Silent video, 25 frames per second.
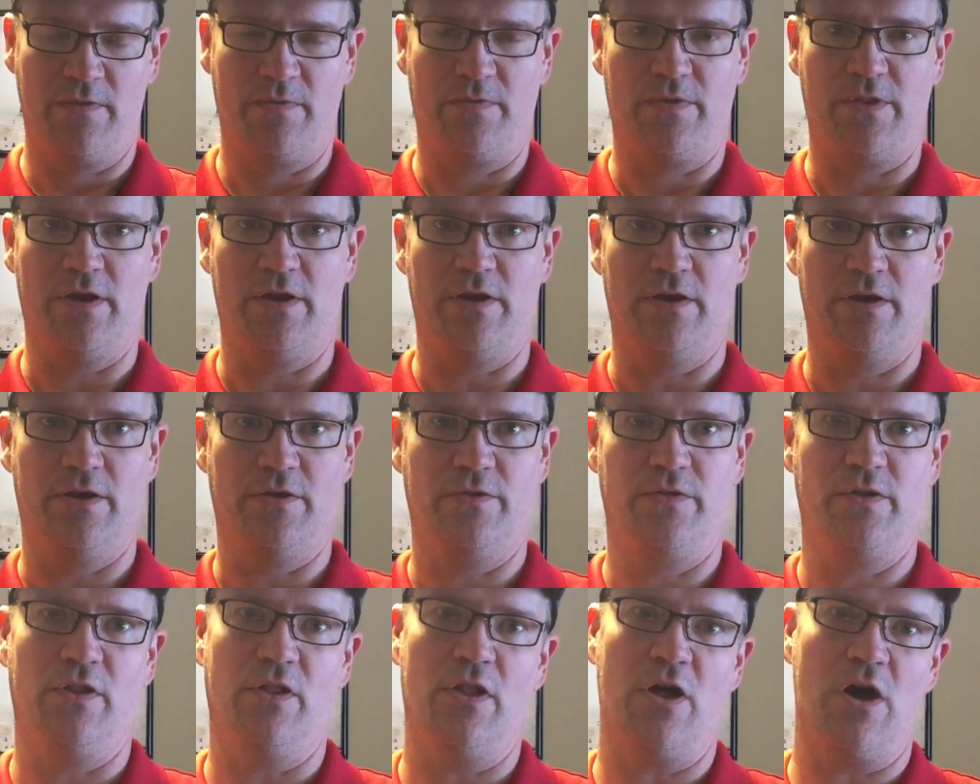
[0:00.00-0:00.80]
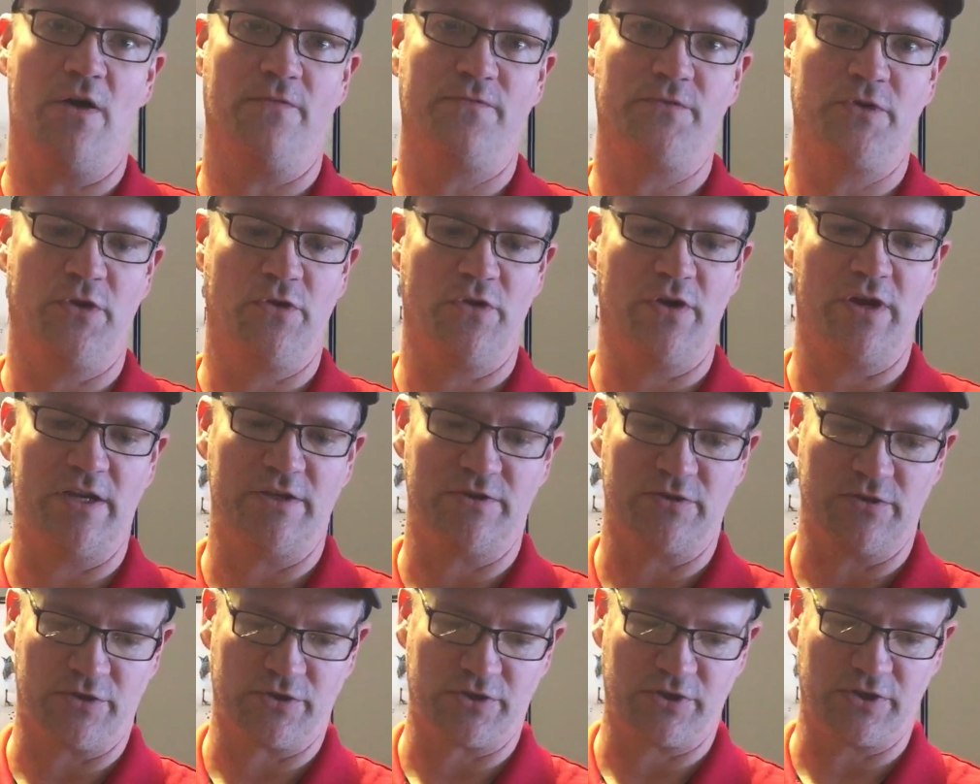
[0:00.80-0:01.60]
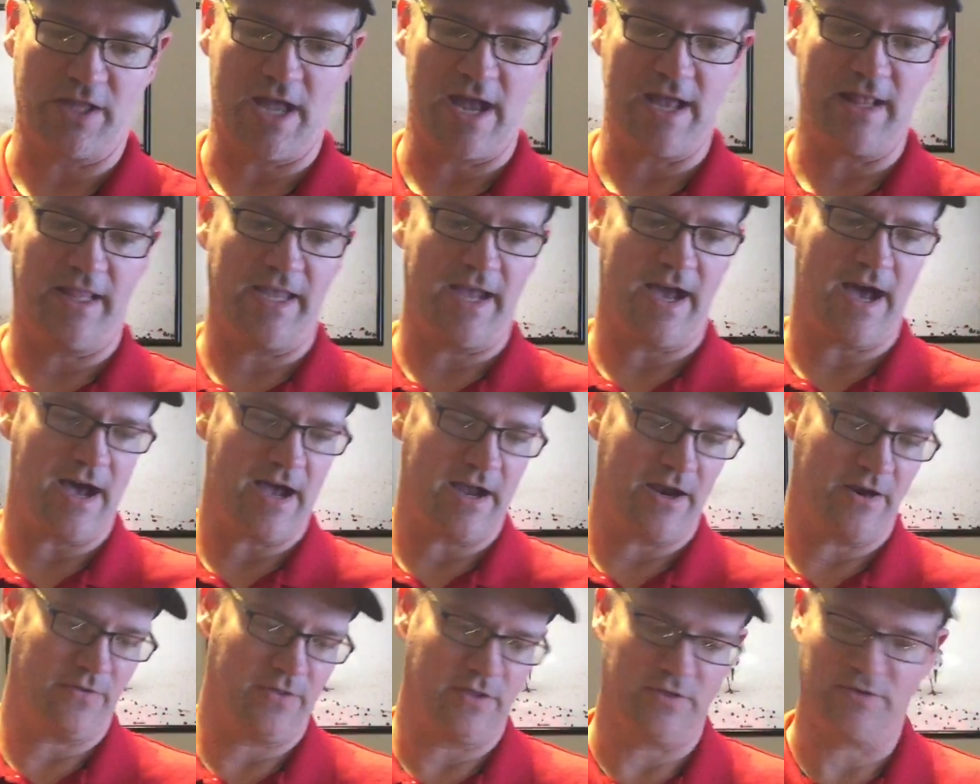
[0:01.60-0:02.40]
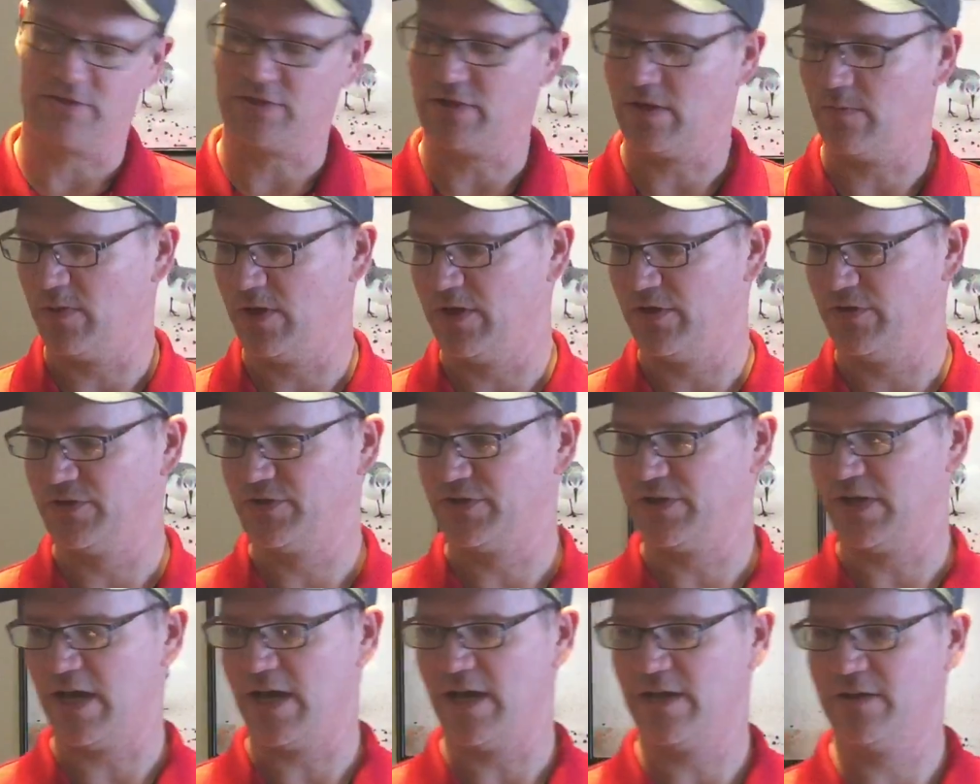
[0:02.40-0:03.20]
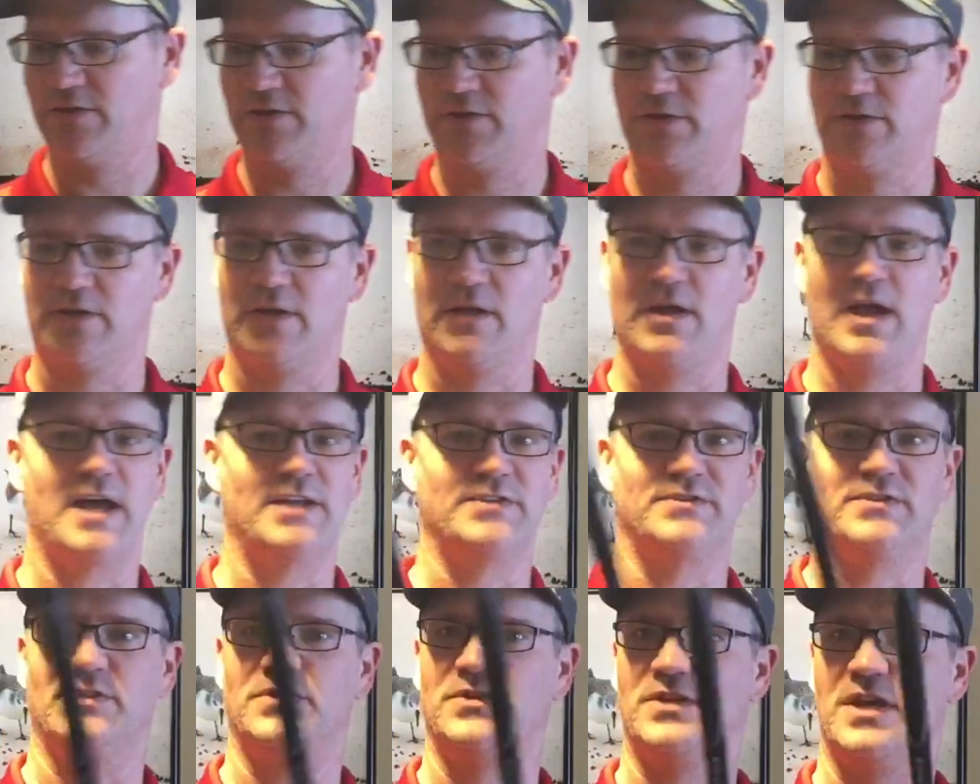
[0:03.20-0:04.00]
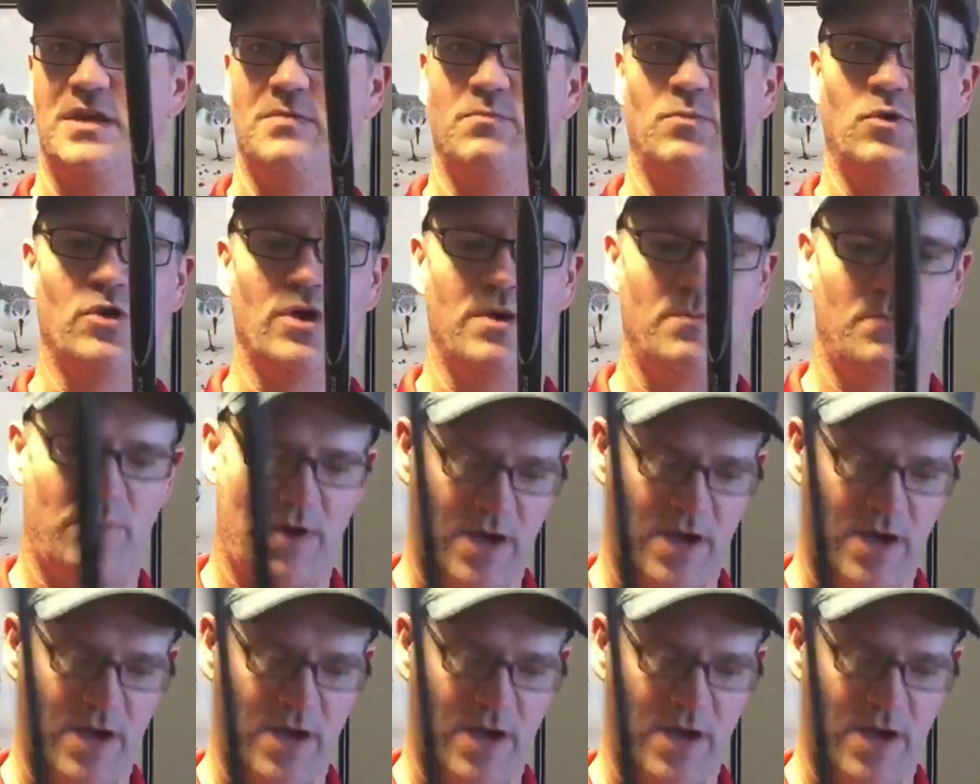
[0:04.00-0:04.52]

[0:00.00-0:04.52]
The loft degrees are slightly higher than some other sets. Has the same grip